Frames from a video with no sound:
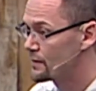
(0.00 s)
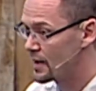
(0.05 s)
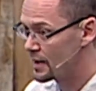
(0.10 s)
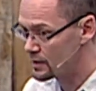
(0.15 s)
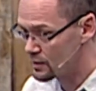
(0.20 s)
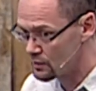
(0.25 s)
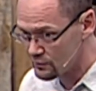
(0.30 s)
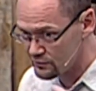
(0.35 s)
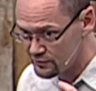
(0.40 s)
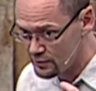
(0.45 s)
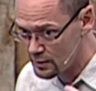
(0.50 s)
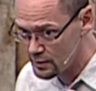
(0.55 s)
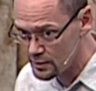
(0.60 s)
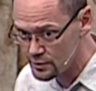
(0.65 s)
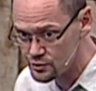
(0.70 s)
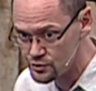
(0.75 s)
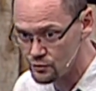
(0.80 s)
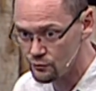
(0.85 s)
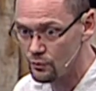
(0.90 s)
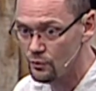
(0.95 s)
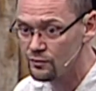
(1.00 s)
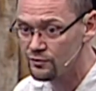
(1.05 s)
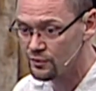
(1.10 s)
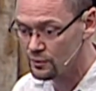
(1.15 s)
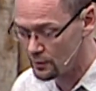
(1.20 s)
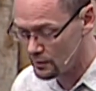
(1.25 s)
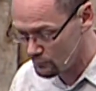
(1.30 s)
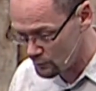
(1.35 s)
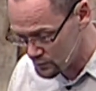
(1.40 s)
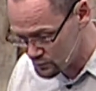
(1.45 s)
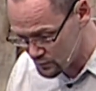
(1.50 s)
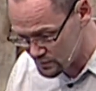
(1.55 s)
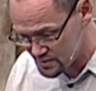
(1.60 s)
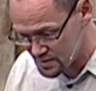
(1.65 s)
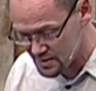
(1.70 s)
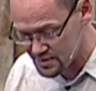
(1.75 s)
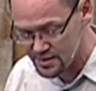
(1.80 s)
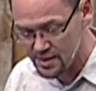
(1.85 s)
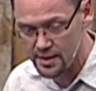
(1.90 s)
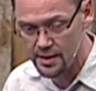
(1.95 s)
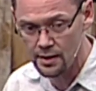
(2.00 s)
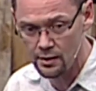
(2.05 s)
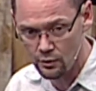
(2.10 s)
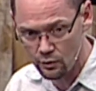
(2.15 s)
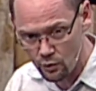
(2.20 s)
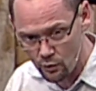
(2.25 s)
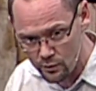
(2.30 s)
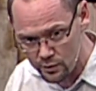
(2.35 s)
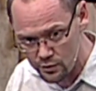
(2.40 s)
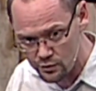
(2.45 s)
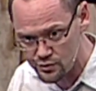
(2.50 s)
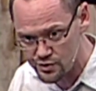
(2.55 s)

and it'll start in Jerusalem, which was the city. It'll go into